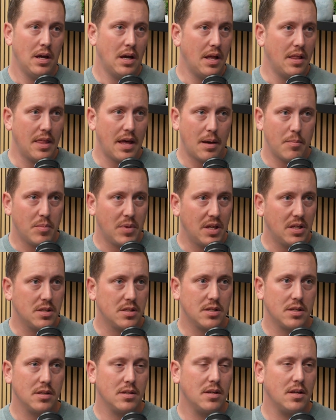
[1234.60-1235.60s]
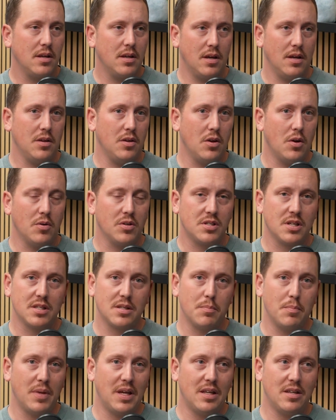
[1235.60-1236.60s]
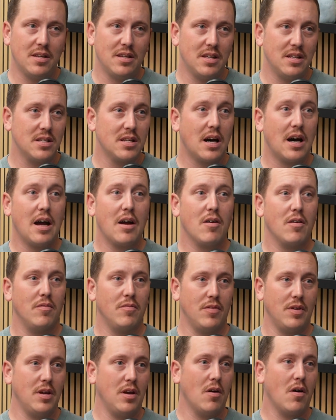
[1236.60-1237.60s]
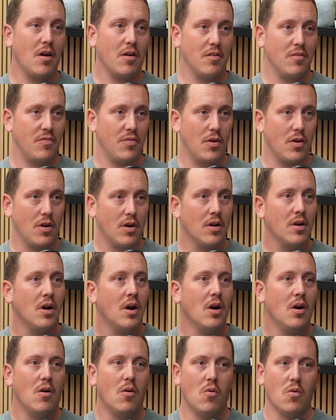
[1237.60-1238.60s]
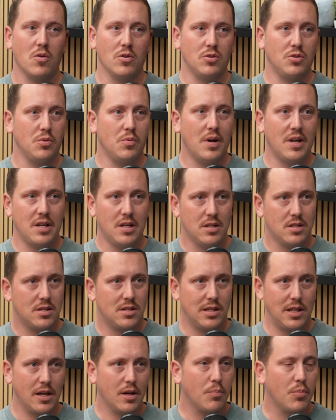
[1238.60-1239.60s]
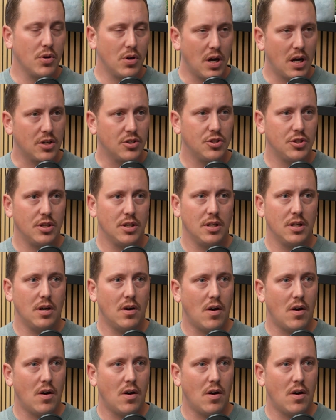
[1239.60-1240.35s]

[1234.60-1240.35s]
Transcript: And that means it doesn't mean you need to hire a videographer or do any slick production.